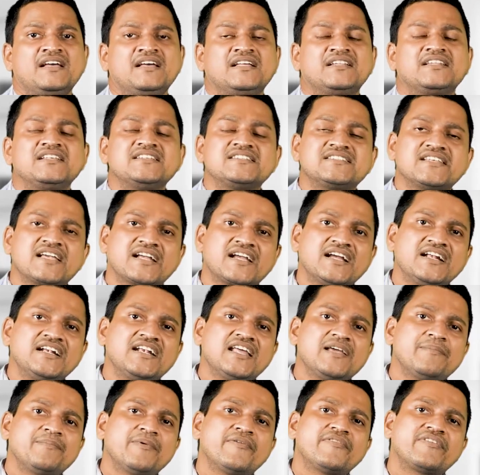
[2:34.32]
The second
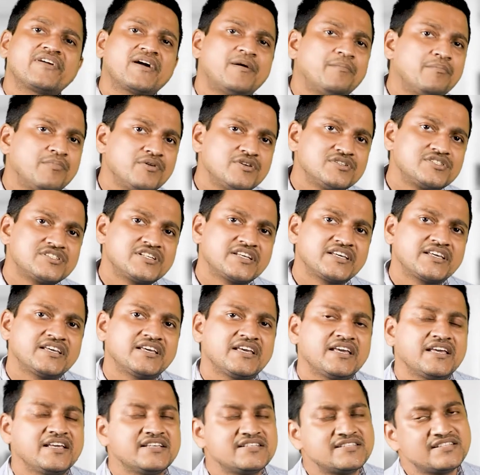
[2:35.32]
type of composting
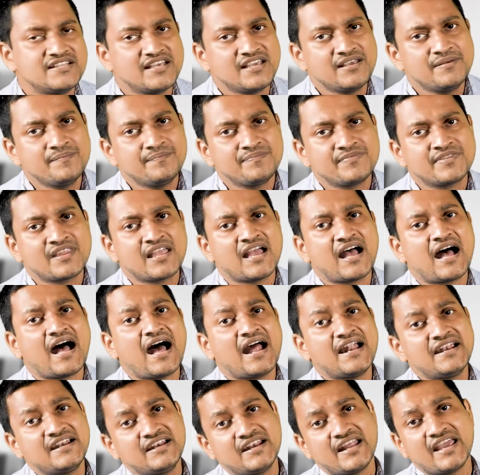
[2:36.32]
is the
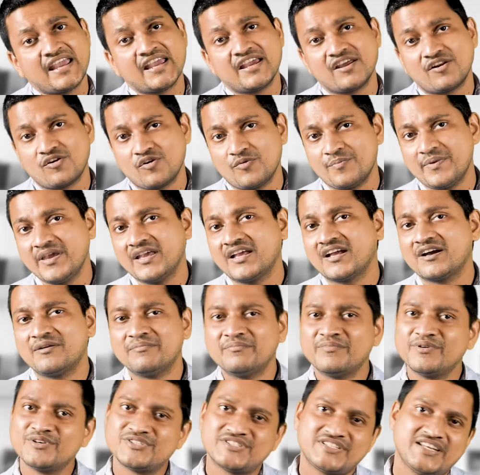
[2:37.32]
anaerobic
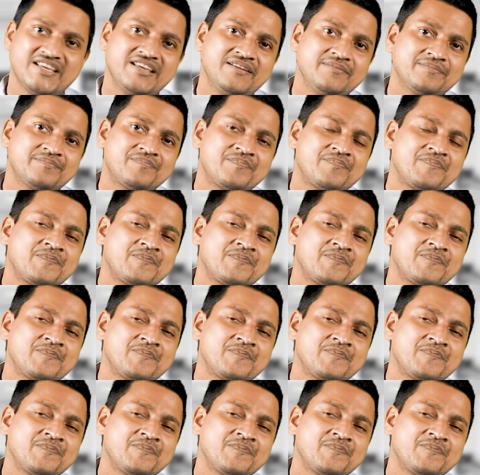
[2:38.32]
composting.